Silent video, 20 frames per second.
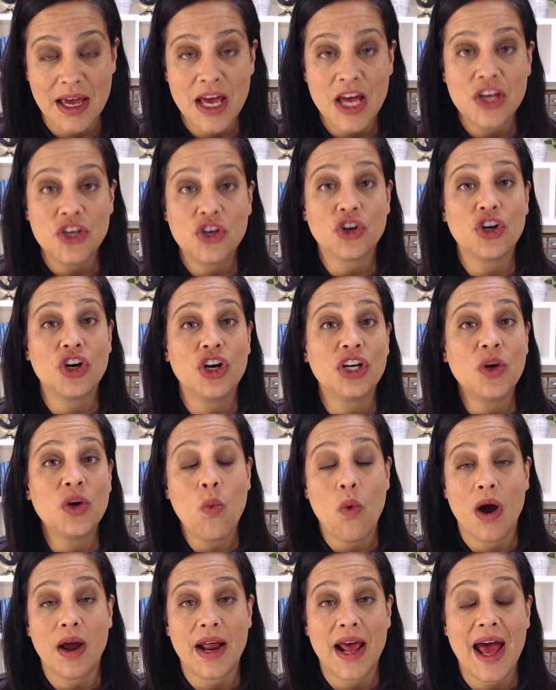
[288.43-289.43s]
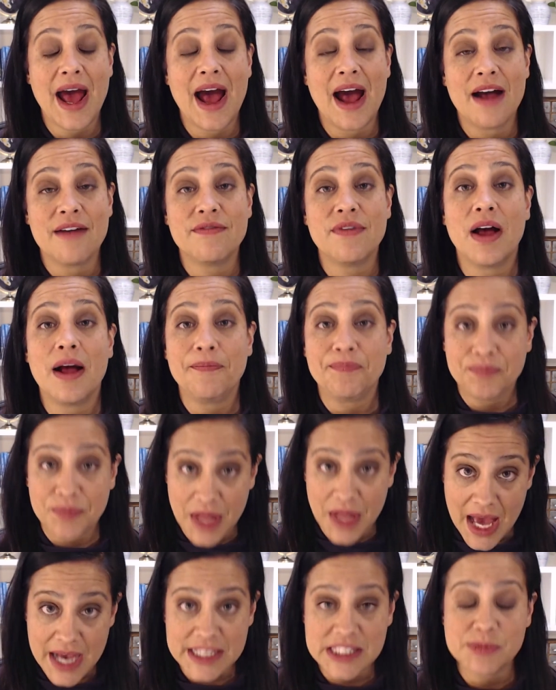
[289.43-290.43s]
You're gonna wanna have
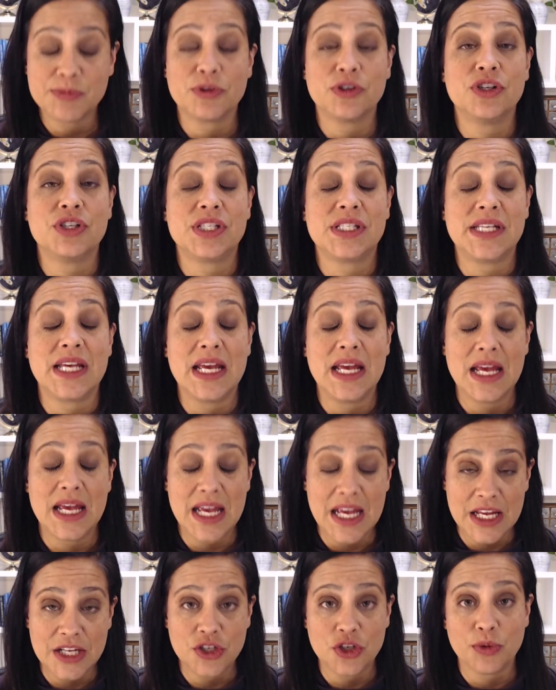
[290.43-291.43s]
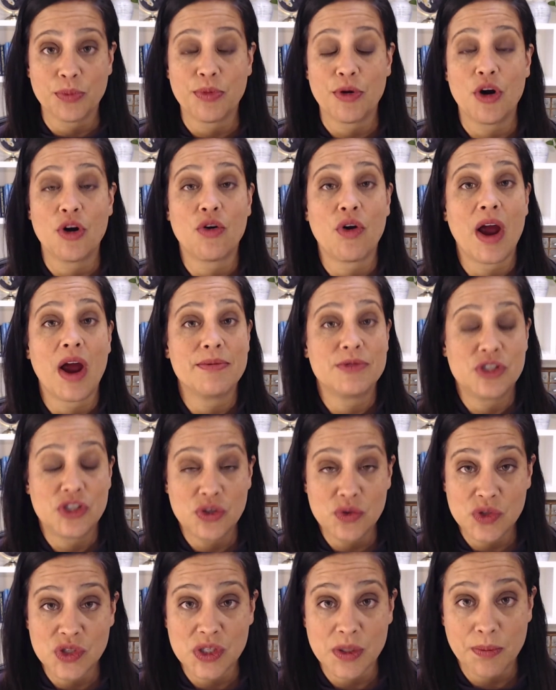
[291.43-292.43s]
experts in your program to
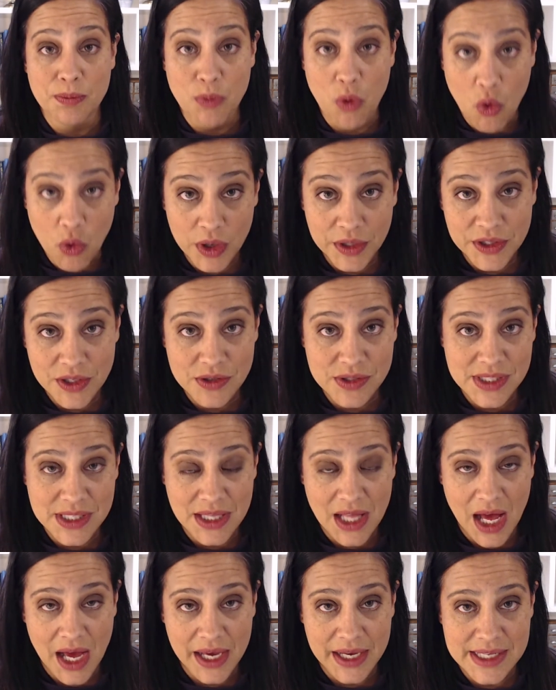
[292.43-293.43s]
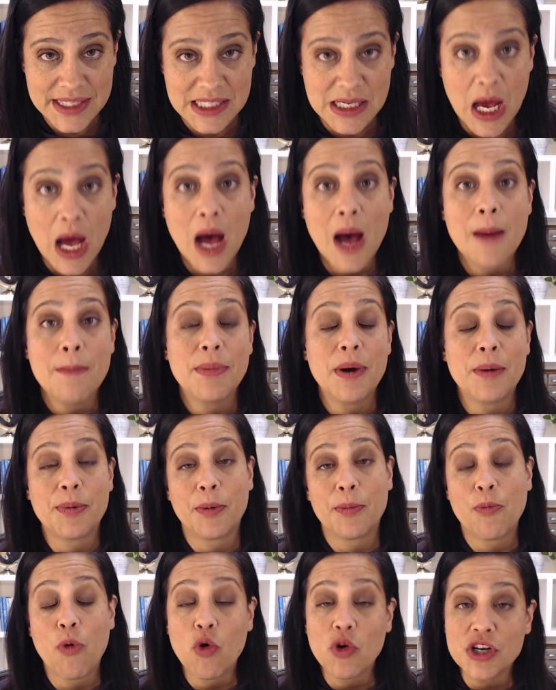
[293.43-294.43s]
support those clients, but
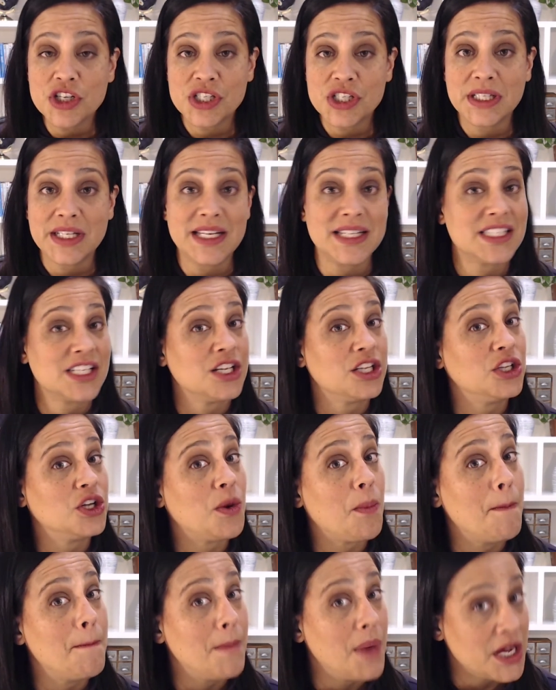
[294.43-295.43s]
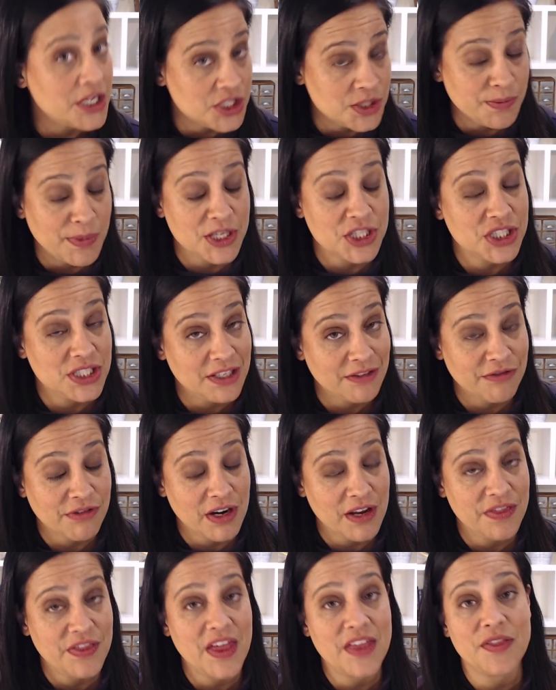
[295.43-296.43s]
proportionally, it's gonna look much, much
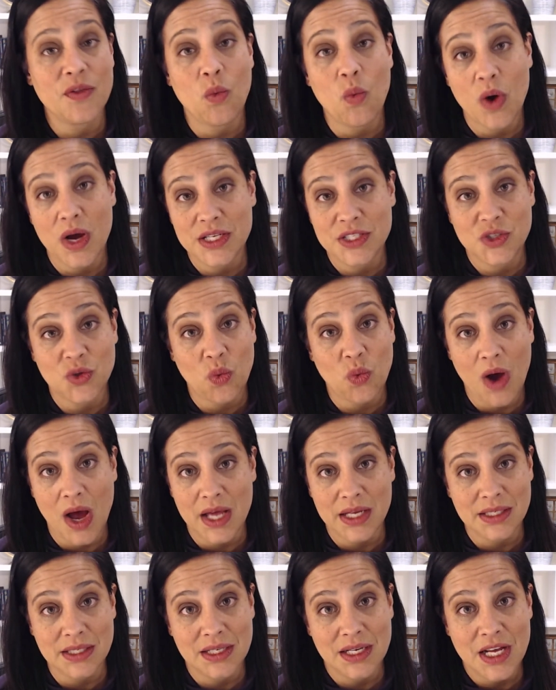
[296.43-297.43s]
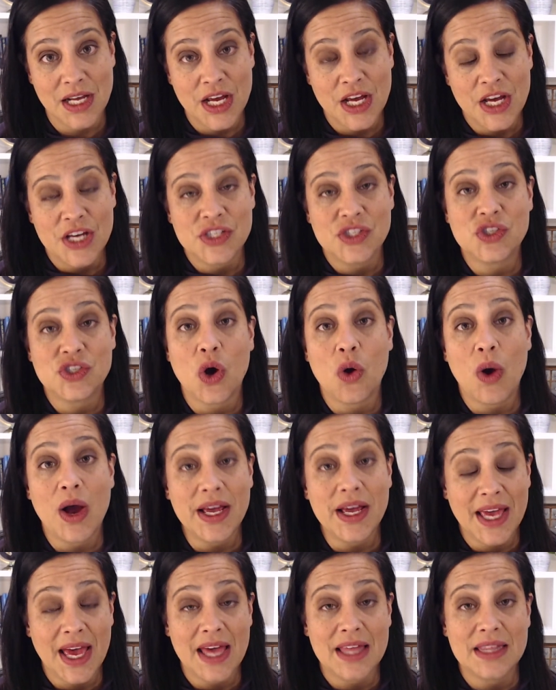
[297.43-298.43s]
different than the one-to-one. So
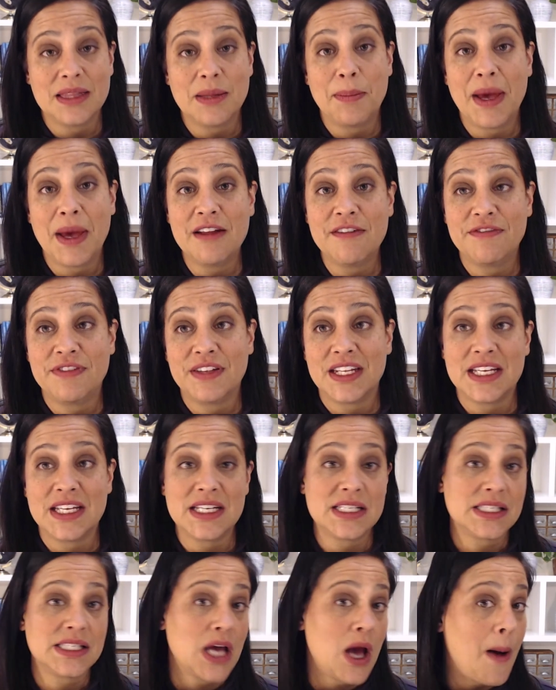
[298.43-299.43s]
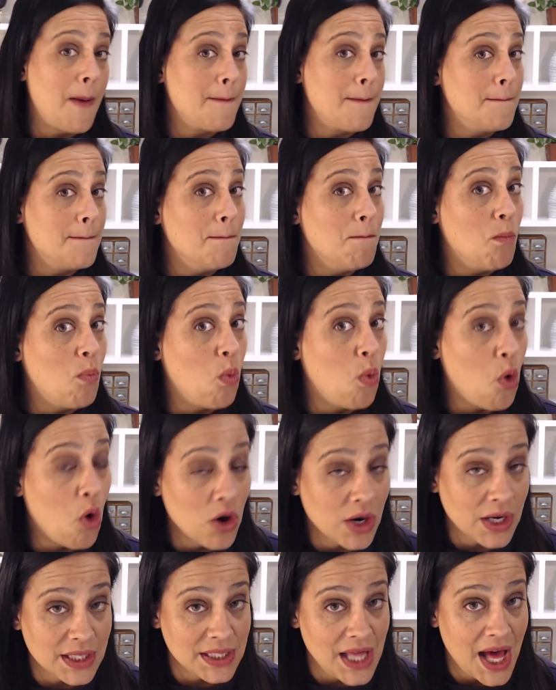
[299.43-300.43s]
again, the benefit is more
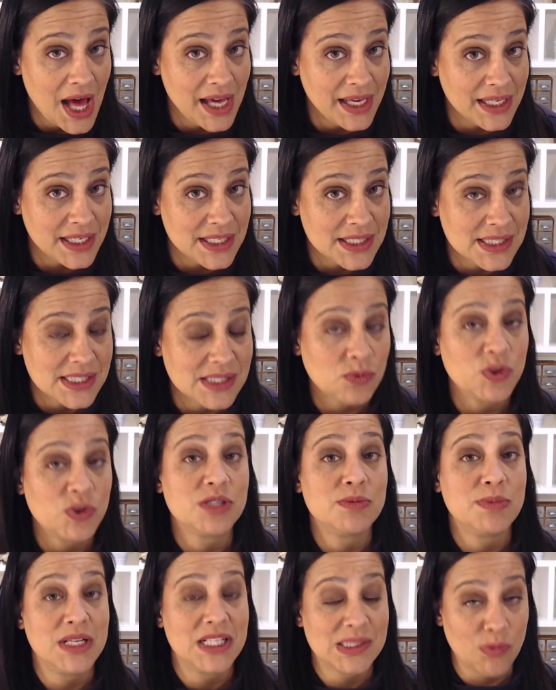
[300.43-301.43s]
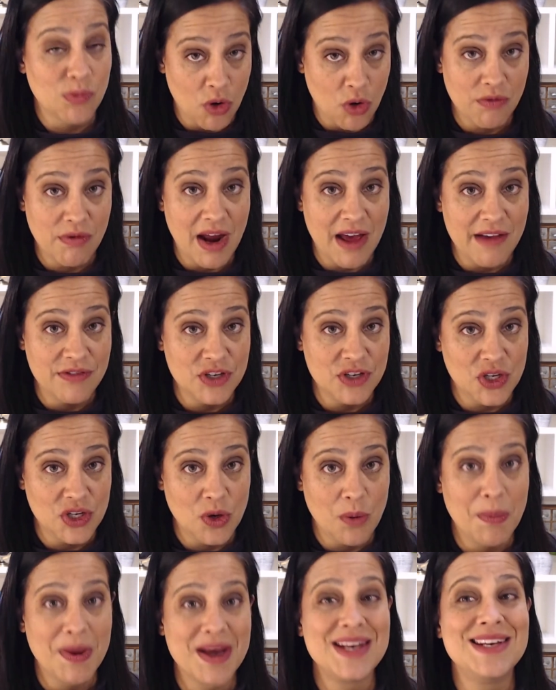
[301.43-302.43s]
clients, which means more revenue,
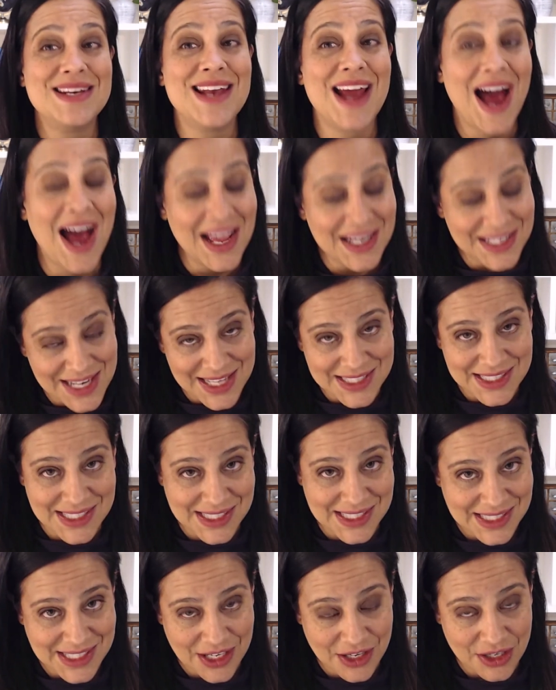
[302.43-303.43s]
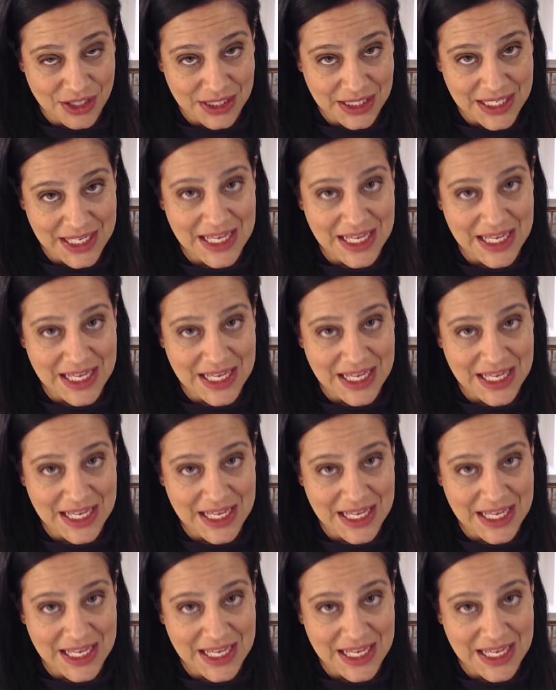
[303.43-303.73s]
but not necessarily